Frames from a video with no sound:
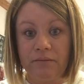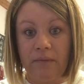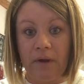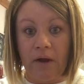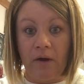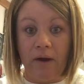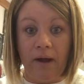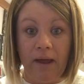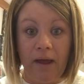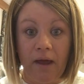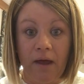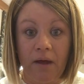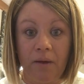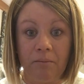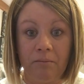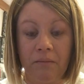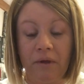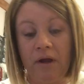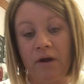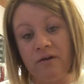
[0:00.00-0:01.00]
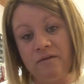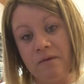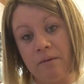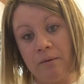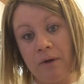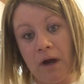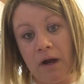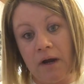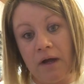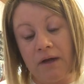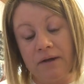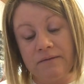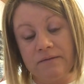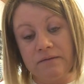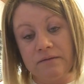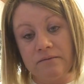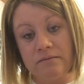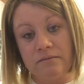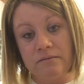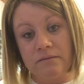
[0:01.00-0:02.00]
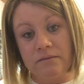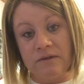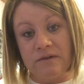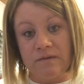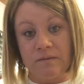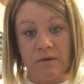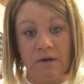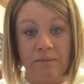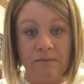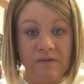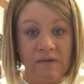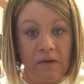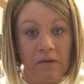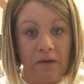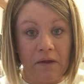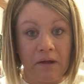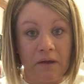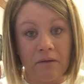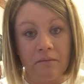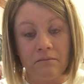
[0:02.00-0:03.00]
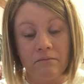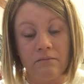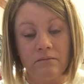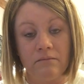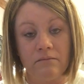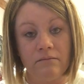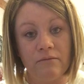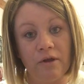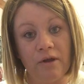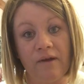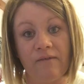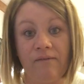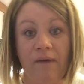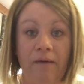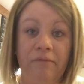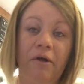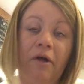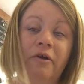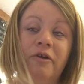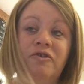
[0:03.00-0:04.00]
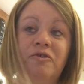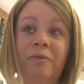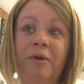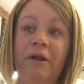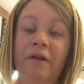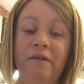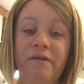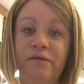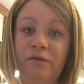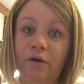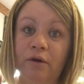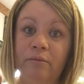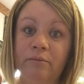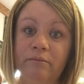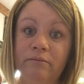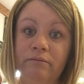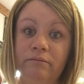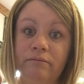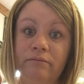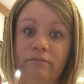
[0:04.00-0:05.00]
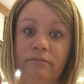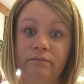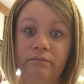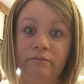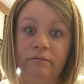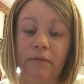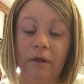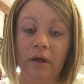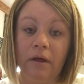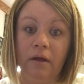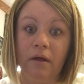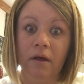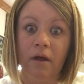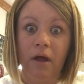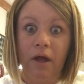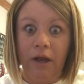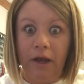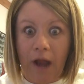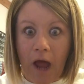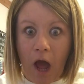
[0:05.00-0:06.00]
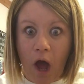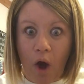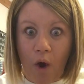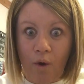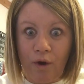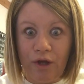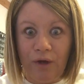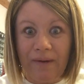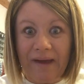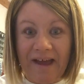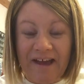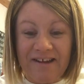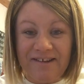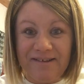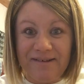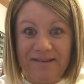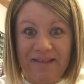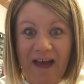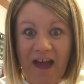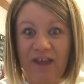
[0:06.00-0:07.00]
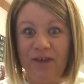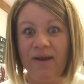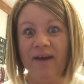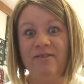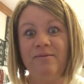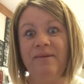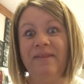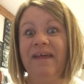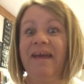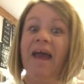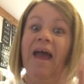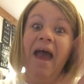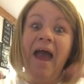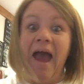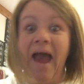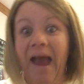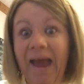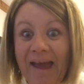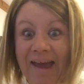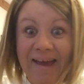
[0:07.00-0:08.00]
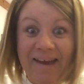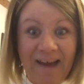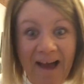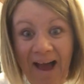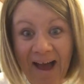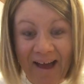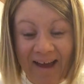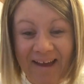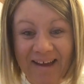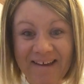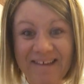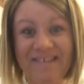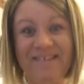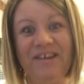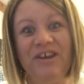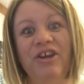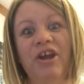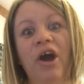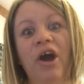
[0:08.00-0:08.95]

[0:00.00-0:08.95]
here I am, here's my product, this is what I'm selling, you get $5 for being in this group. No, you can't do that. You have to be like, hey guys,